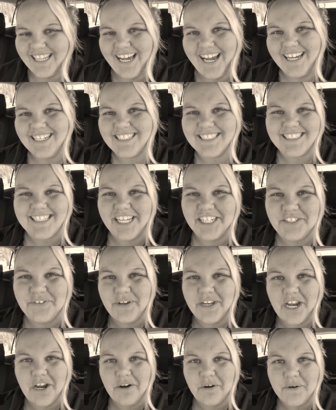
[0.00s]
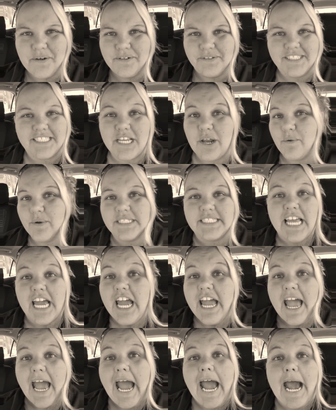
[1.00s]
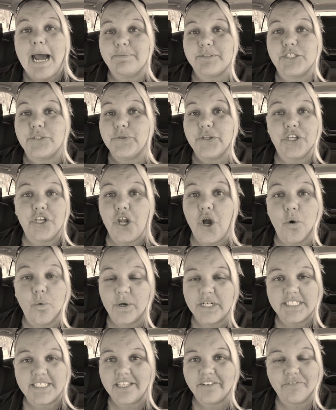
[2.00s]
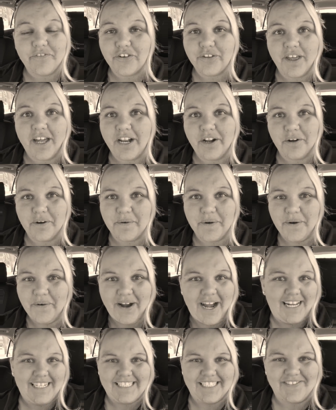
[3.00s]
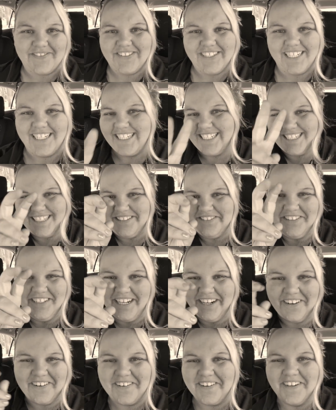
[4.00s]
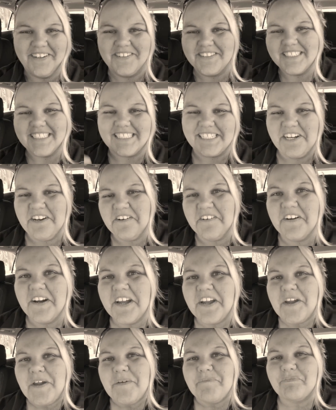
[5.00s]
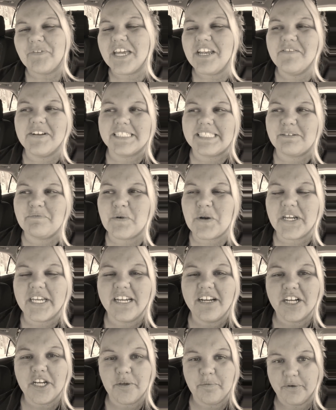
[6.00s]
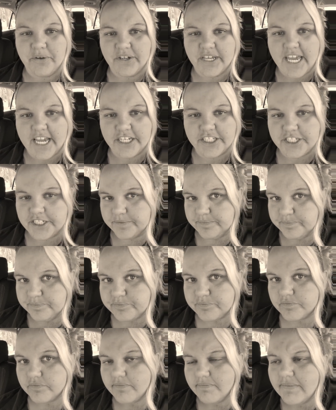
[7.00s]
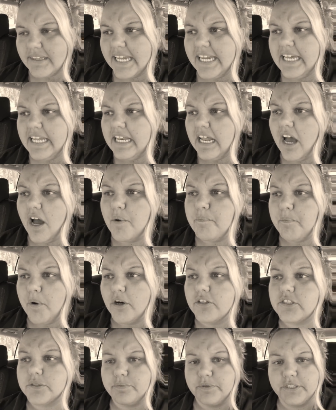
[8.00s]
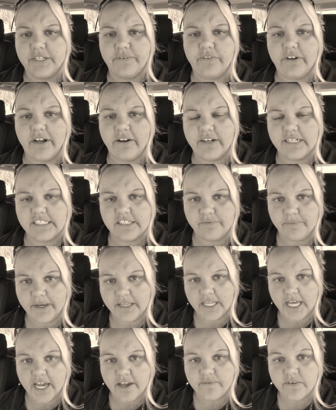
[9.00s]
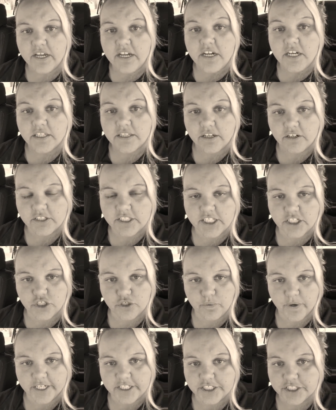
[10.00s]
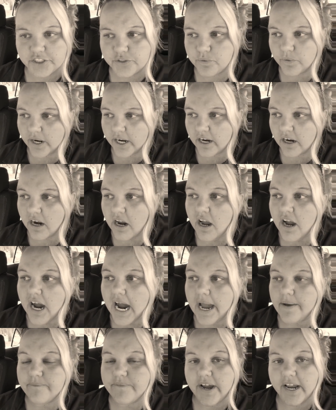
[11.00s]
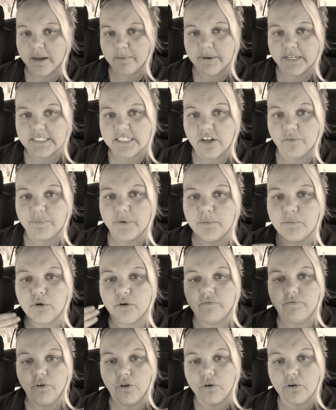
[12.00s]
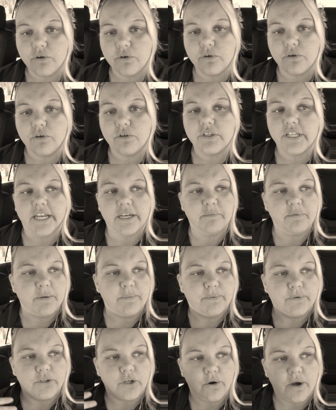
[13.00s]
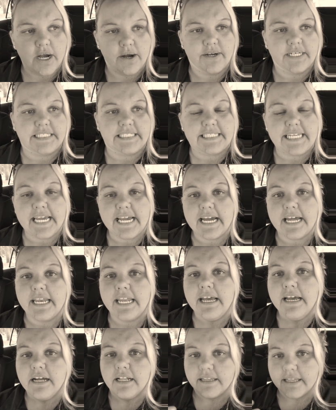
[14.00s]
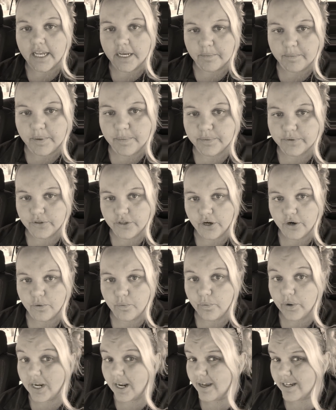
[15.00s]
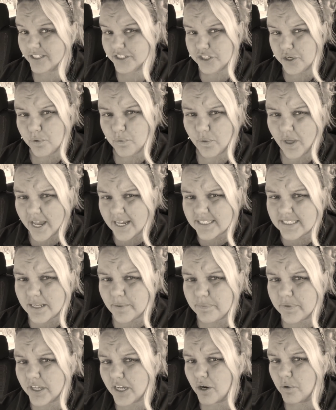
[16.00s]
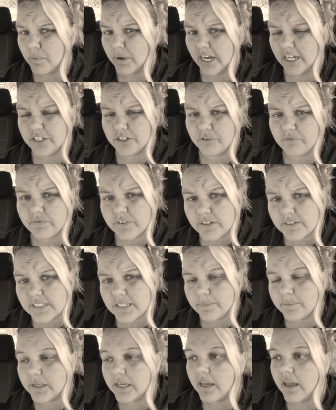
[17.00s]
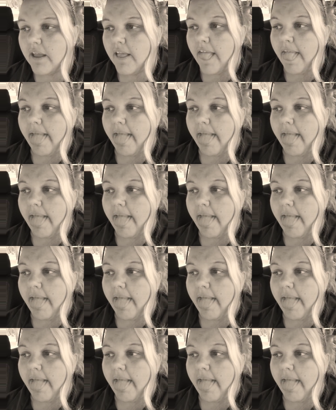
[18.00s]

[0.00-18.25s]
I just like doing air quotes. There was absolutely no reason for that air quote. I just wanted to do an air quote. So anyways, I'm working on communication in multiple different areas of my life. There's situations where I'm finding myself being more vocal, letting people know how I stand, letting people know when I don't like something or when I don't feel something.